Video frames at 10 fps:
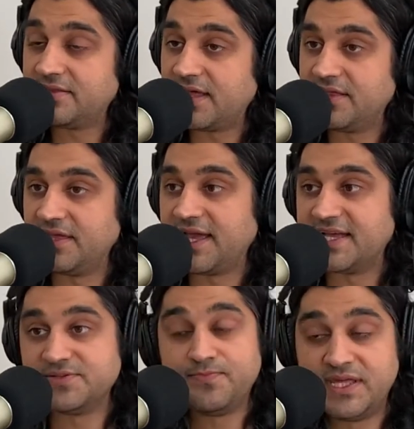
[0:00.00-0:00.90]
I think
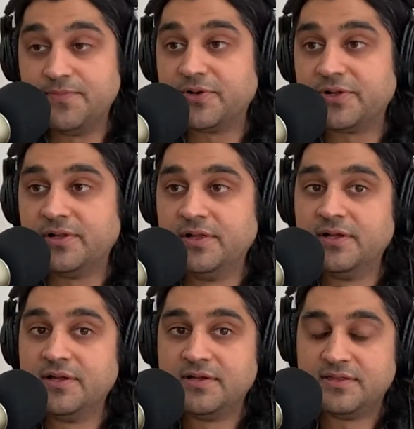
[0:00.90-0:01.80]
as people,
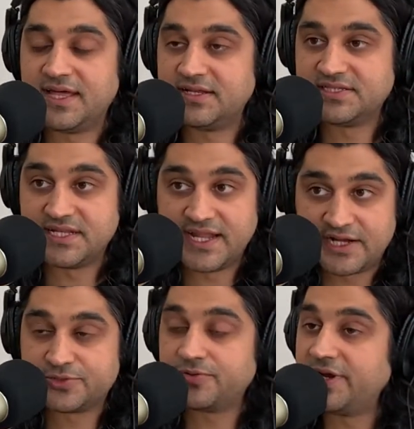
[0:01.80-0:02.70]
that is the
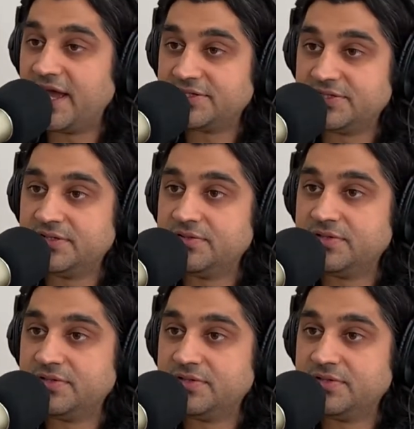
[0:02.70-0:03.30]
natural reaction,